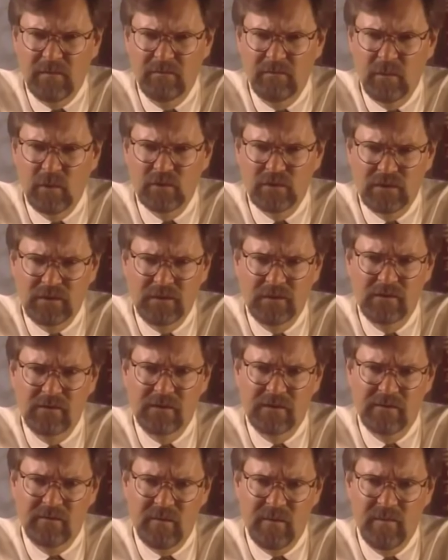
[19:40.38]
room, I most
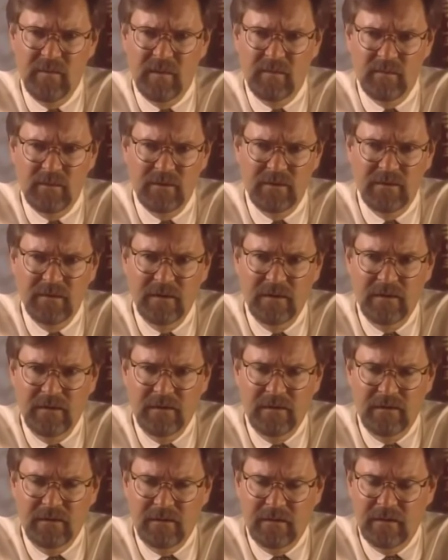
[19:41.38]
clearly remember
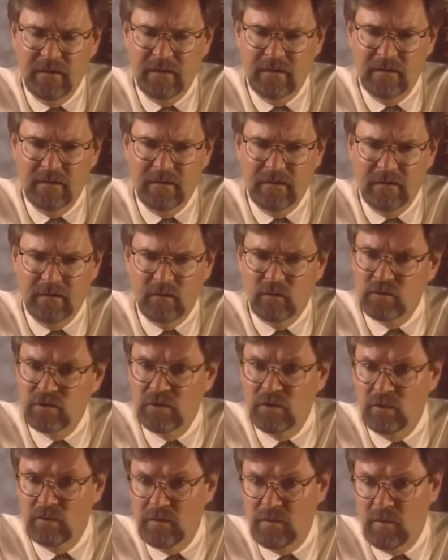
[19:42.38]
that
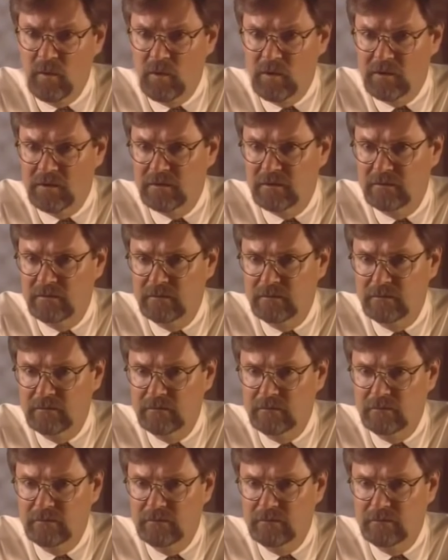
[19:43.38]
there was no remorse.